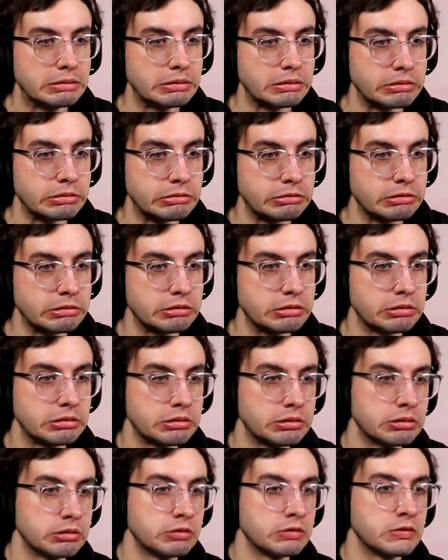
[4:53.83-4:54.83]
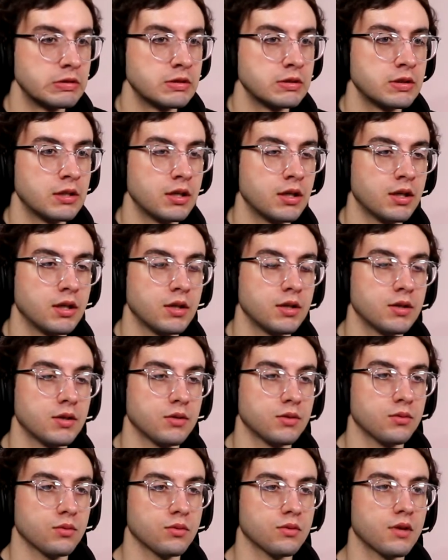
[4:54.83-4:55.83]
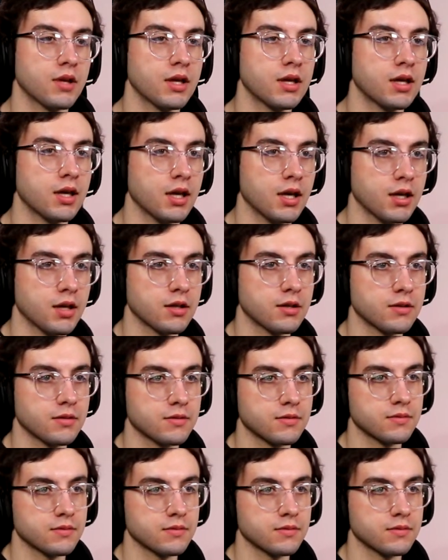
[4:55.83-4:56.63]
Oof. Well, they can't.